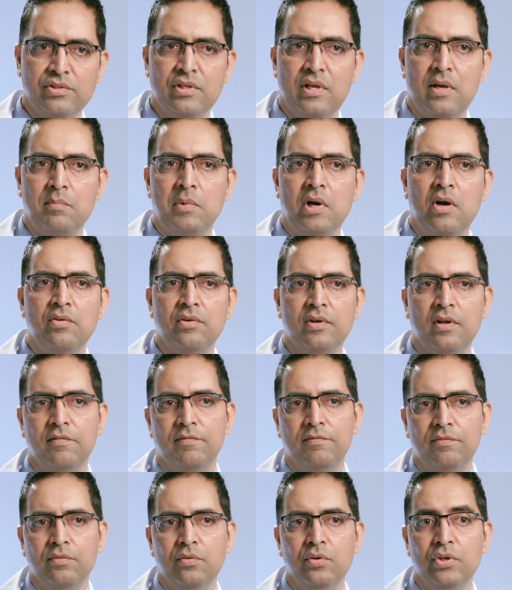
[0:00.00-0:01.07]
the amount of
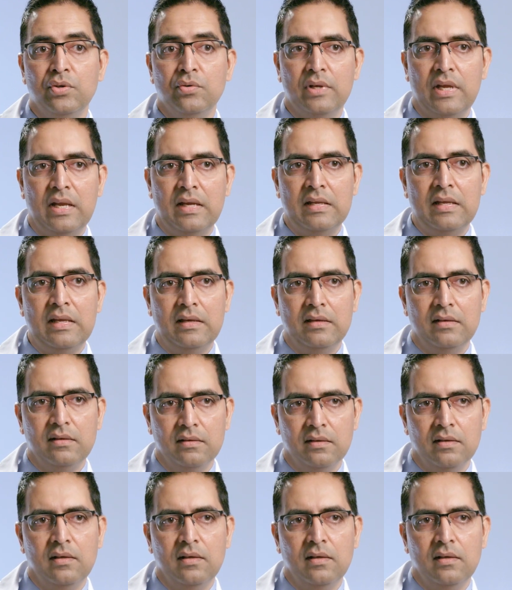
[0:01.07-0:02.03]
food you can eat.